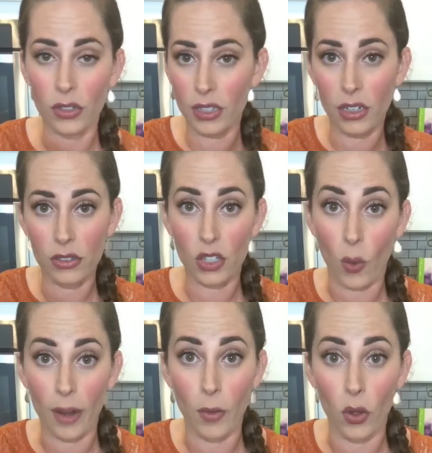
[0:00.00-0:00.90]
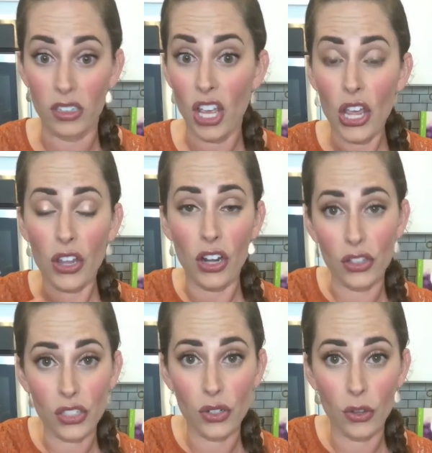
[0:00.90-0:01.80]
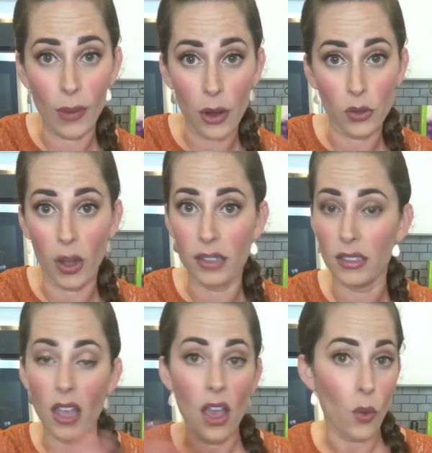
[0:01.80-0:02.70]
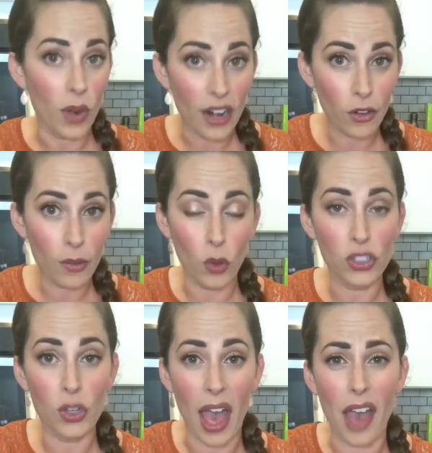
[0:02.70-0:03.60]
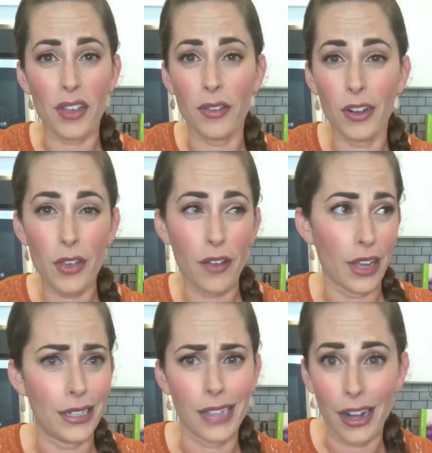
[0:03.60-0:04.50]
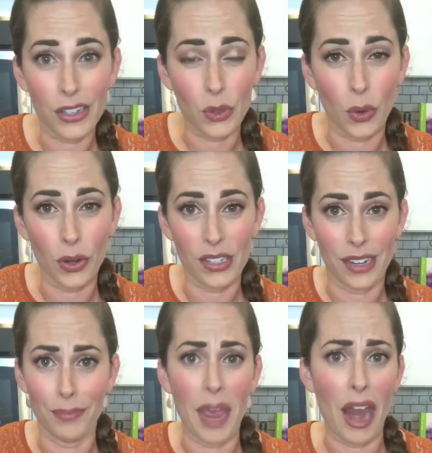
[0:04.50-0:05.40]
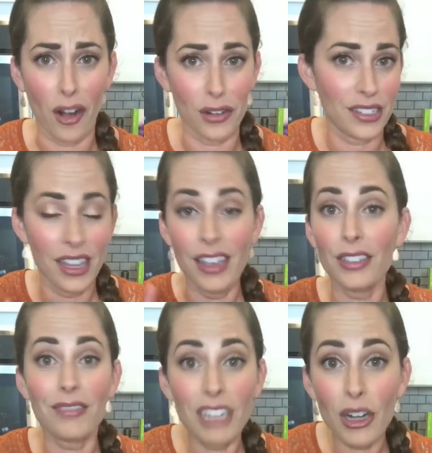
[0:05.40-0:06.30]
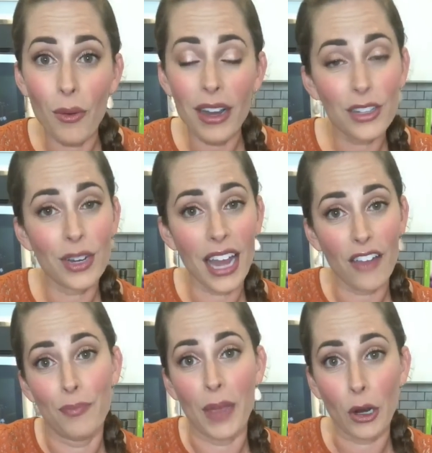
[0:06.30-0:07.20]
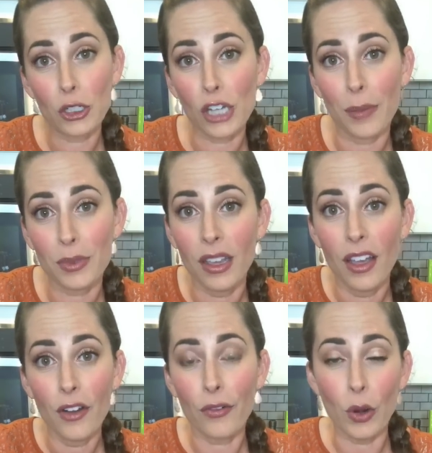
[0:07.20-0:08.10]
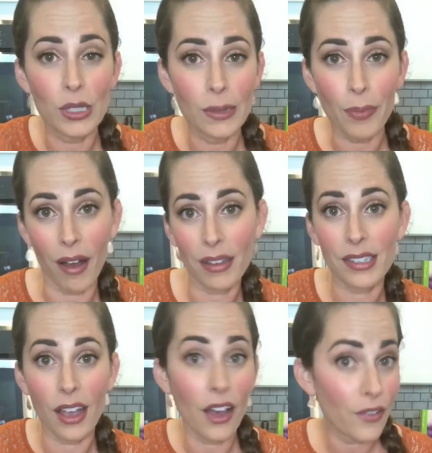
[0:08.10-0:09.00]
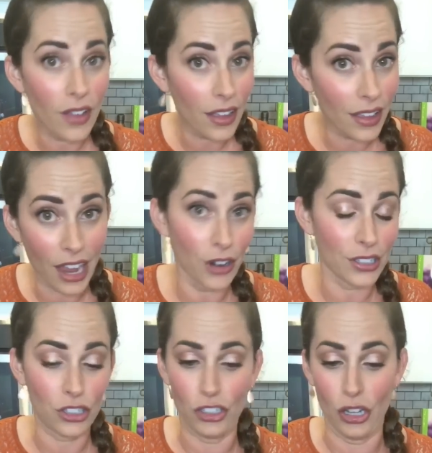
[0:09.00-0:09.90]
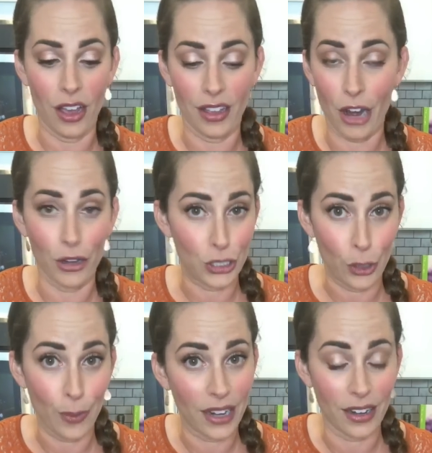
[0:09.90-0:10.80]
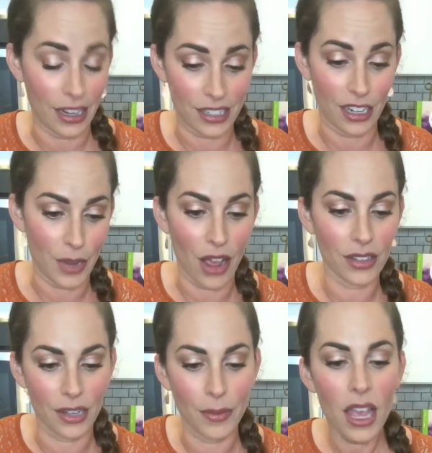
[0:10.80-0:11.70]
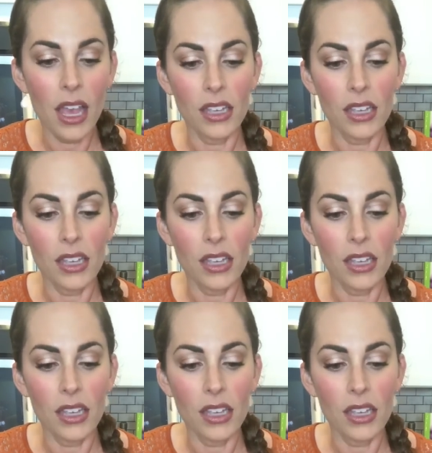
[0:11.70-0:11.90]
They're little square molds. You can also do the round ones. Whatever molds you have, even if you have like dinosaurs and bears, you know what? You can have bear shaped frozen pucks of carrot uh, carrot soup, and it's gonna be awesome.